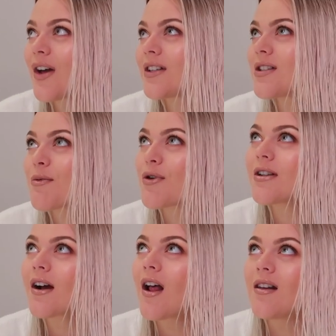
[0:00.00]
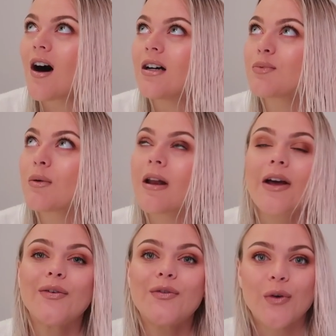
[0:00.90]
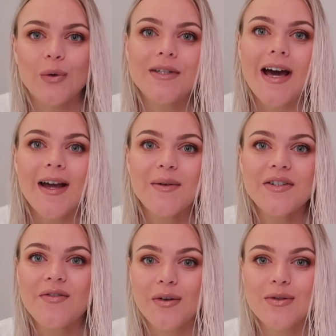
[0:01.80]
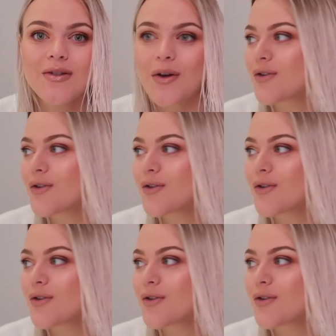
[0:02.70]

Like, tomorrow's like our last proper like full day, which feels so